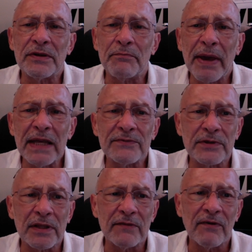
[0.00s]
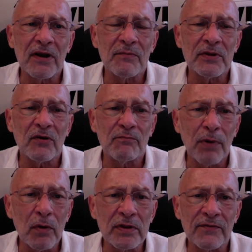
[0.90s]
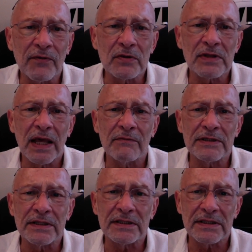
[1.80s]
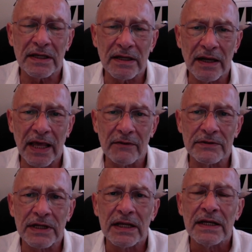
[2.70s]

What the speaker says: a base for the development of both the first language and the second language.